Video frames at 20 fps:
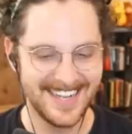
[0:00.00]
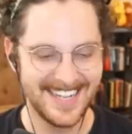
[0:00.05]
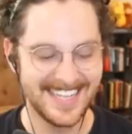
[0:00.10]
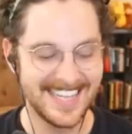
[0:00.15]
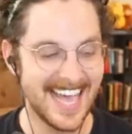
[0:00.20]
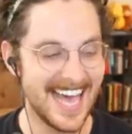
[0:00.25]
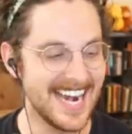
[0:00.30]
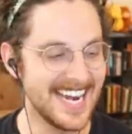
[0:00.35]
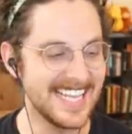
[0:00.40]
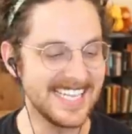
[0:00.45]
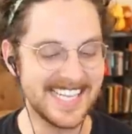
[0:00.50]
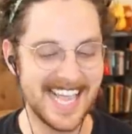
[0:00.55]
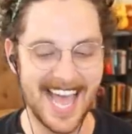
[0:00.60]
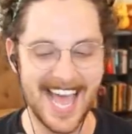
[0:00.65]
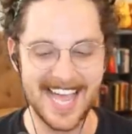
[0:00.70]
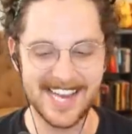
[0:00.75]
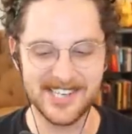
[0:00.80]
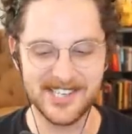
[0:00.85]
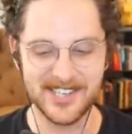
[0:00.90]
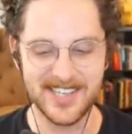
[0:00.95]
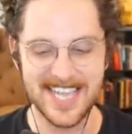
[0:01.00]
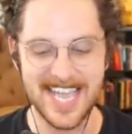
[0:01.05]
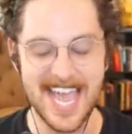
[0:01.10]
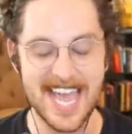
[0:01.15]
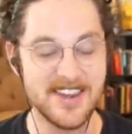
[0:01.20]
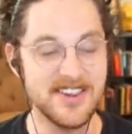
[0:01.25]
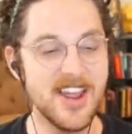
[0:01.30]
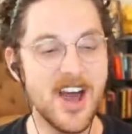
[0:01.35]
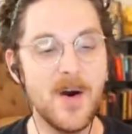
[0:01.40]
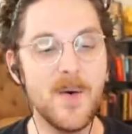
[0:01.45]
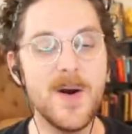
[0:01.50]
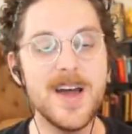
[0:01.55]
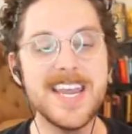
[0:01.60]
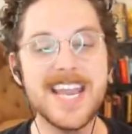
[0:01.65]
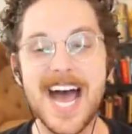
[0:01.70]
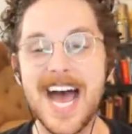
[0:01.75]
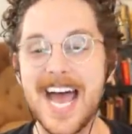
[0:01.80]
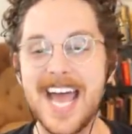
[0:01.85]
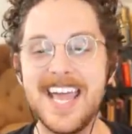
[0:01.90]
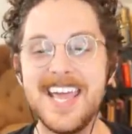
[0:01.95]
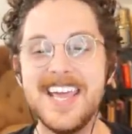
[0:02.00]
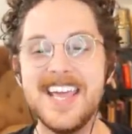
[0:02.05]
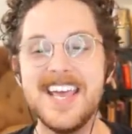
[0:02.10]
That is actually it. No one, I,